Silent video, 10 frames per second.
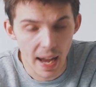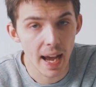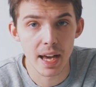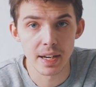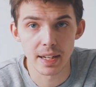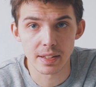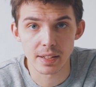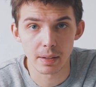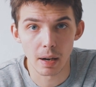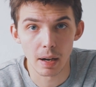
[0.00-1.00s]
and it's
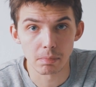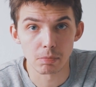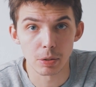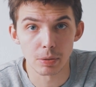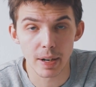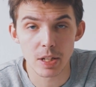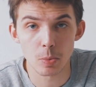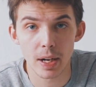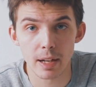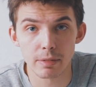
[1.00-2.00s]
a great
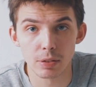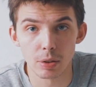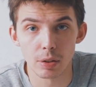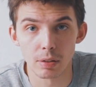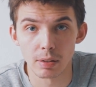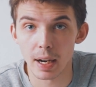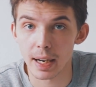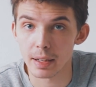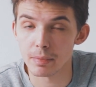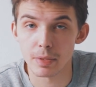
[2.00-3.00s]
way for
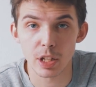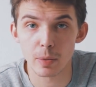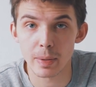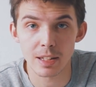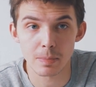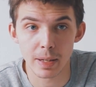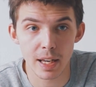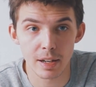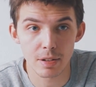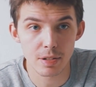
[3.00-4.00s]
like newbies,
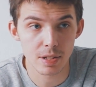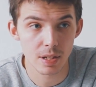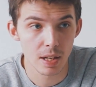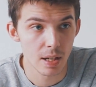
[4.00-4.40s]
beginners